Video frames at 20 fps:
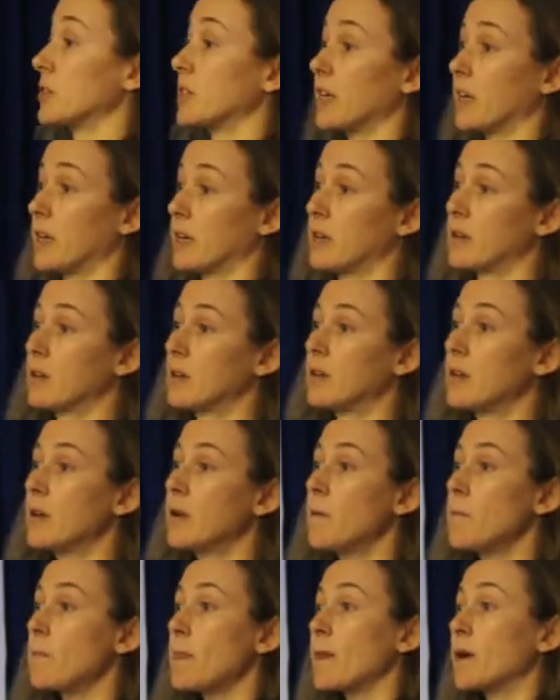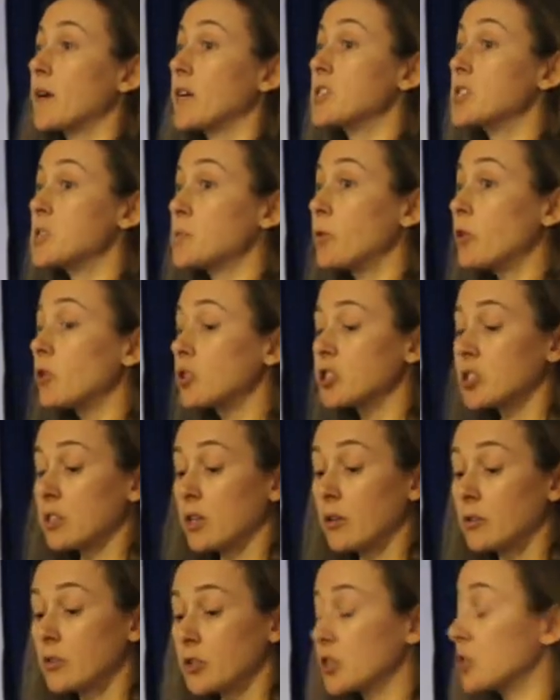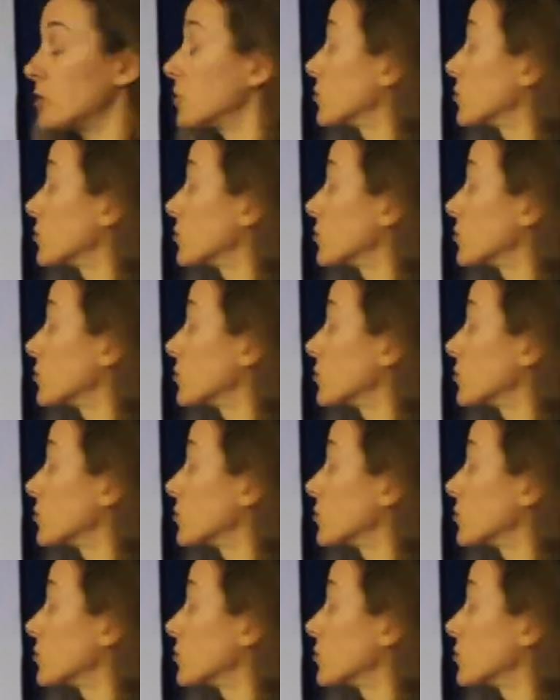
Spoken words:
UK. And Sports Coach